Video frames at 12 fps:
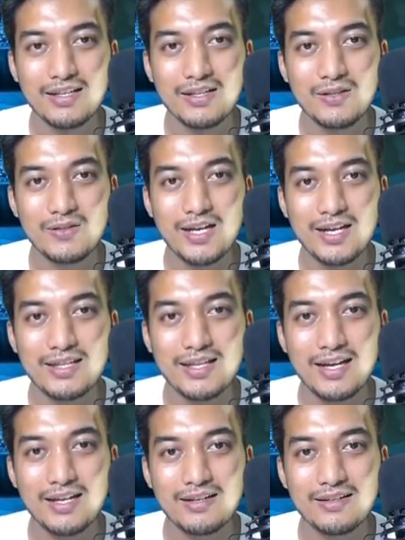Look at
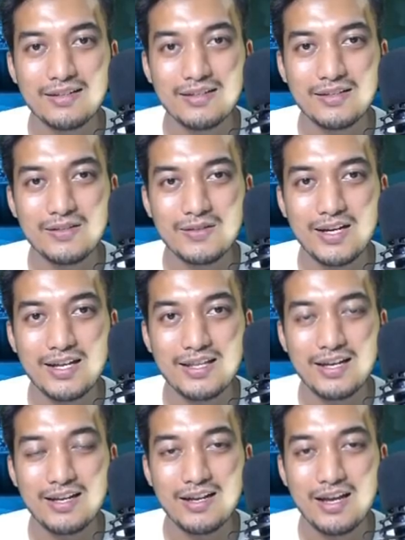that. Look at
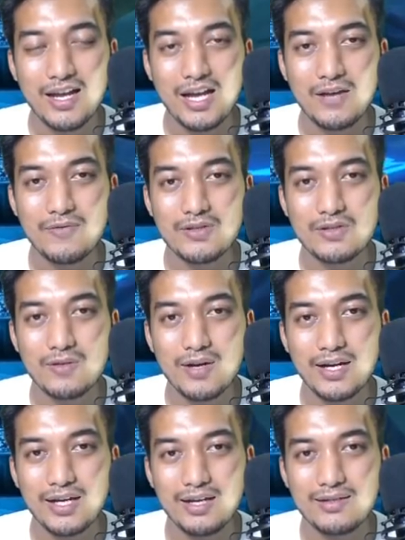that. Adventure
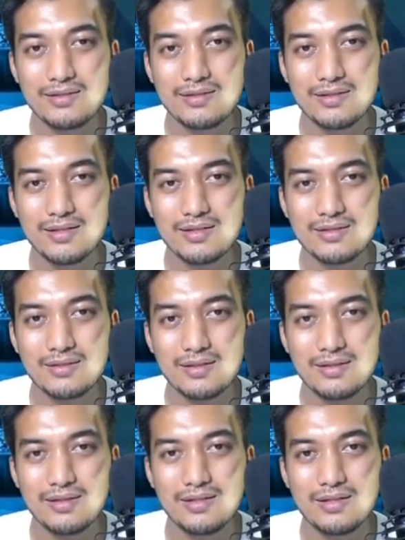rank is just
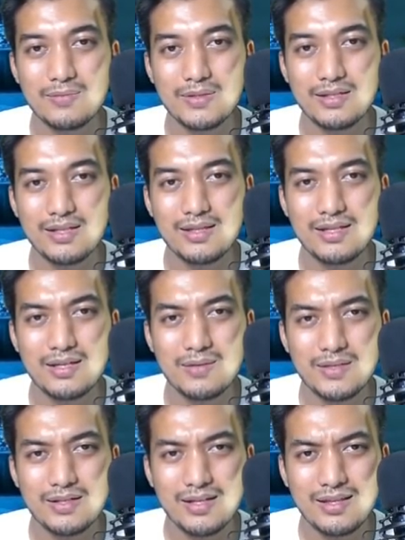a little bit, a little
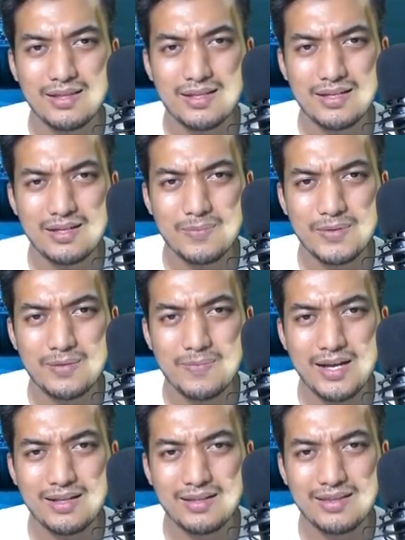bit, a little bit,
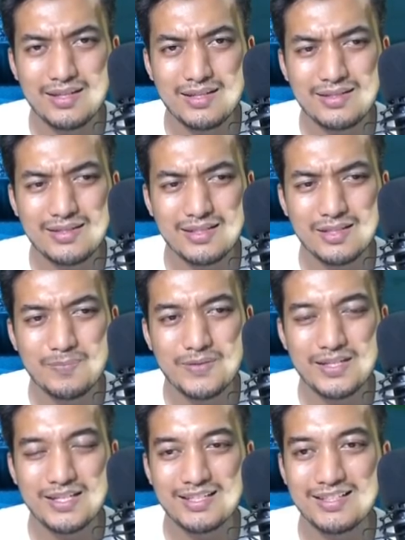man. A little
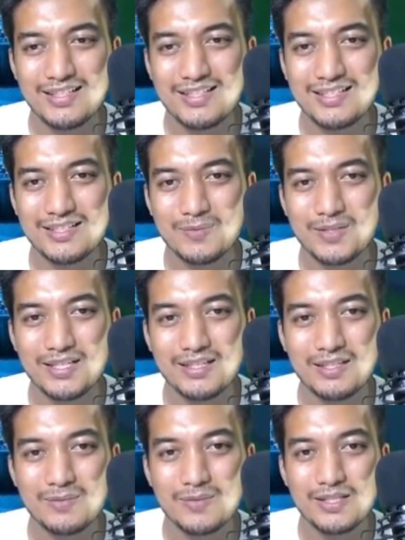bit, little bit,
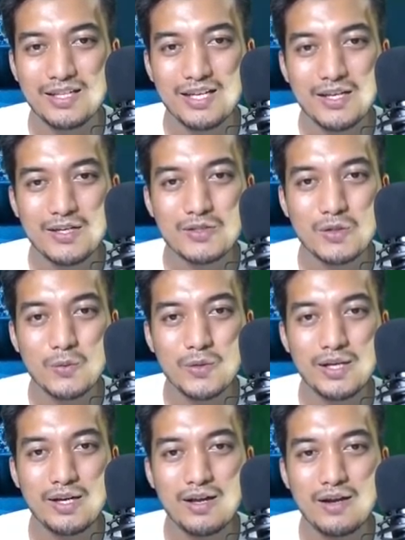little bit. So
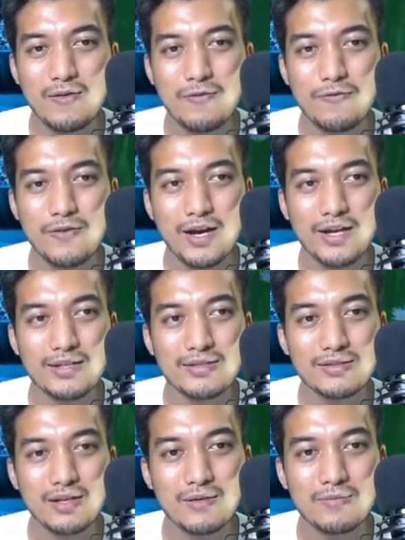we got to find
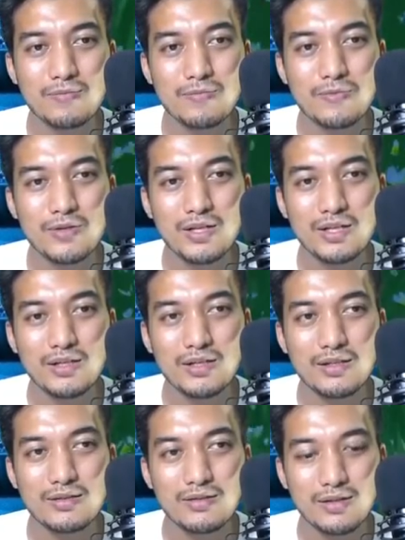some really
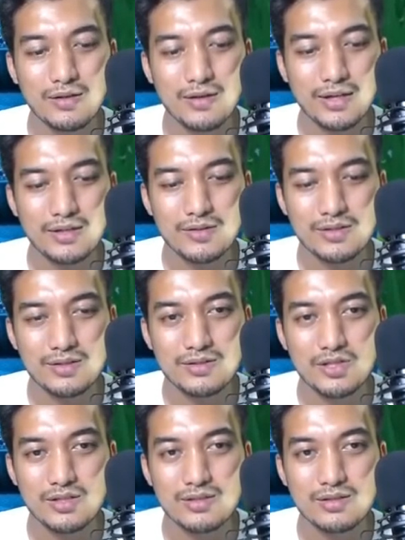good, you know, like treasure
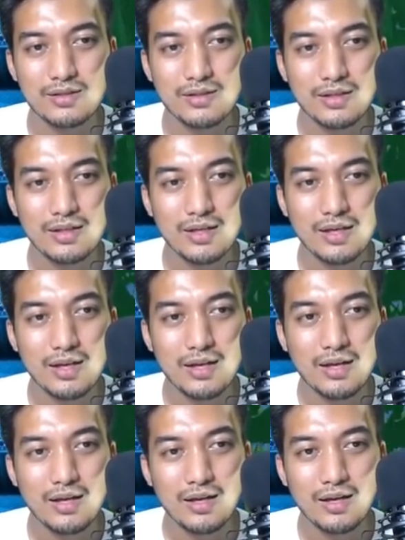chest
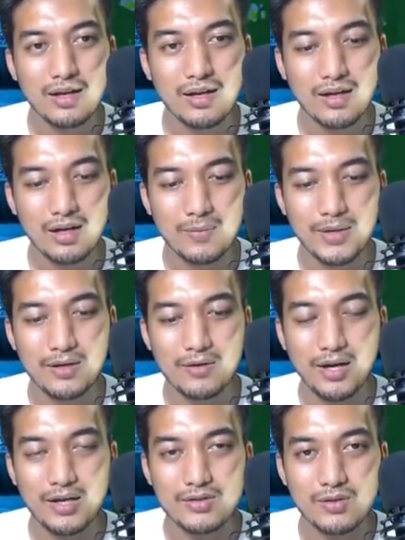Oh man,
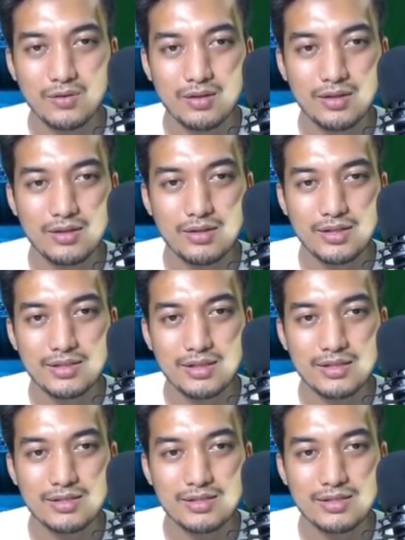okay, so let's let's